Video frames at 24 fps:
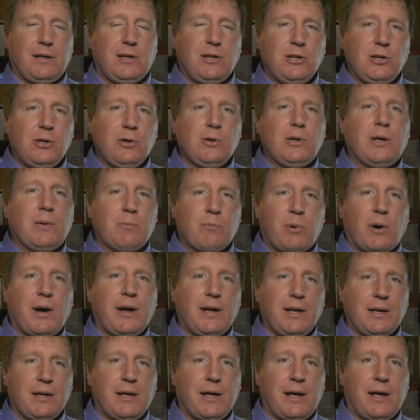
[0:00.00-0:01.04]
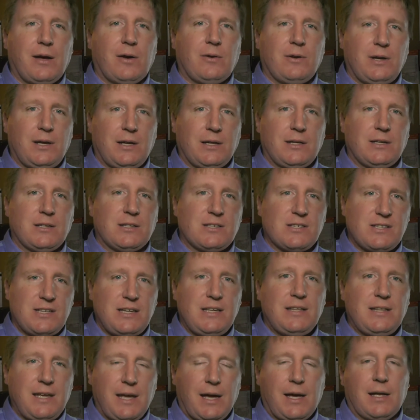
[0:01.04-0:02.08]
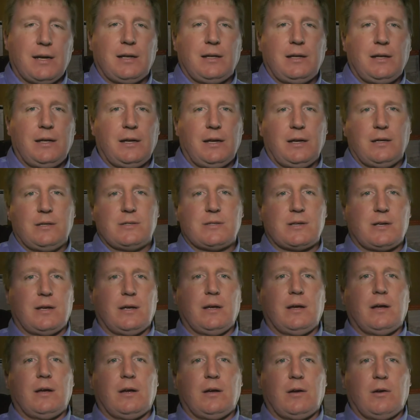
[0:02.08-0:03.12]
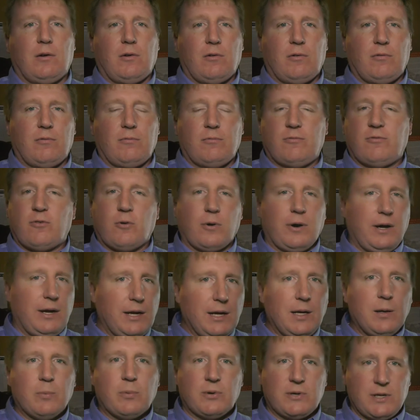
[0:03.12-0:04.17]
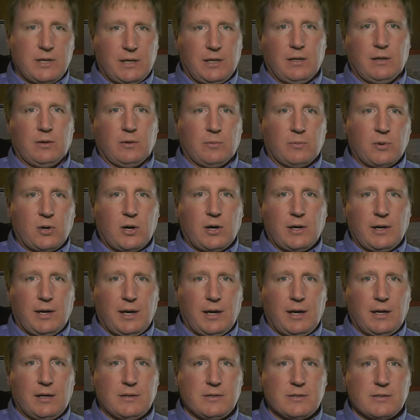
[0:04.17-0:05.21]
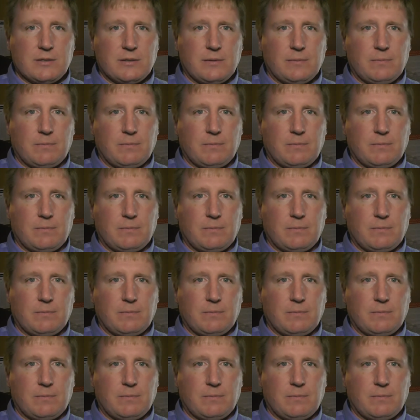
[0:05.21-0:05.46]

You can break it down and see the analytics for any particular broadcast.